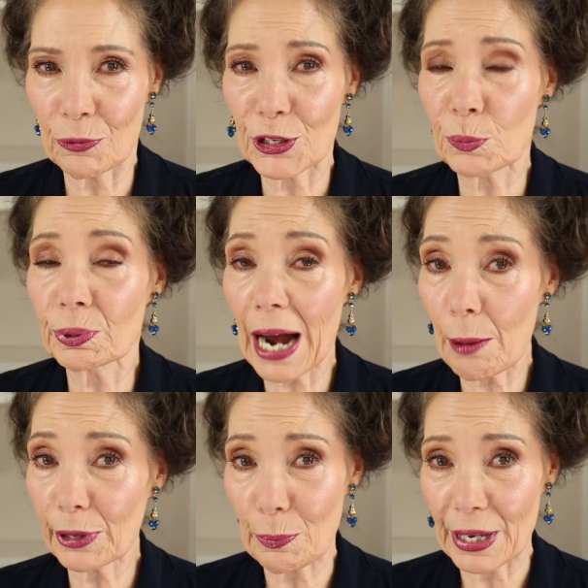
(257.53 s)
which
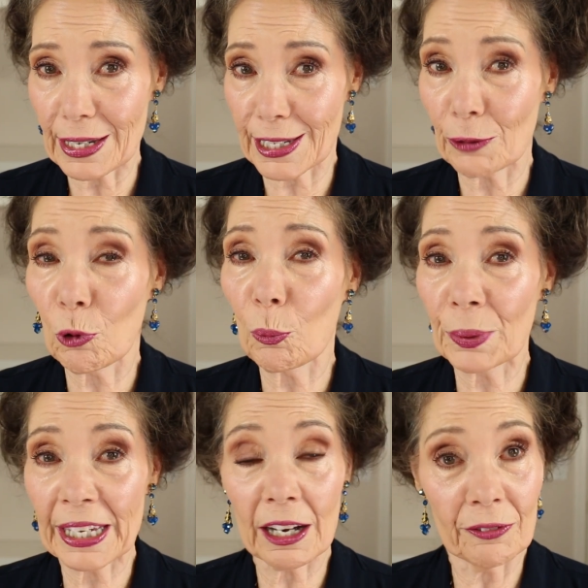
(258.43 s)
probably means it won't
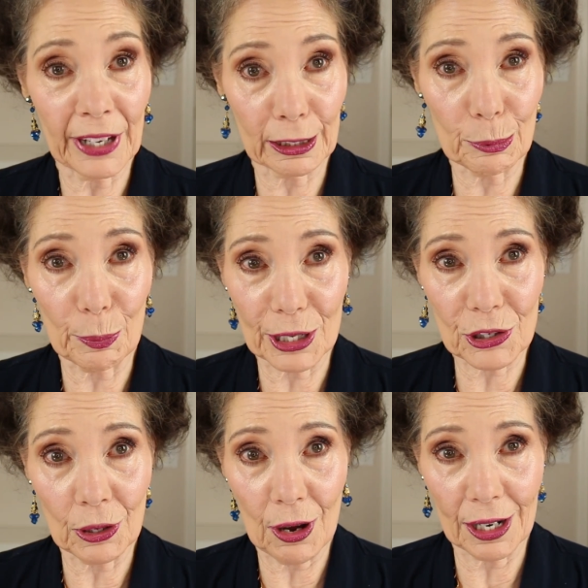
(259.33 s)
be available
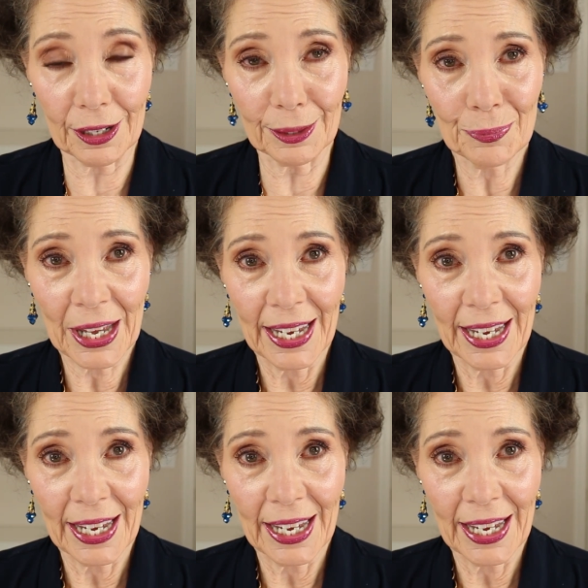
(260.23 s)
much longer.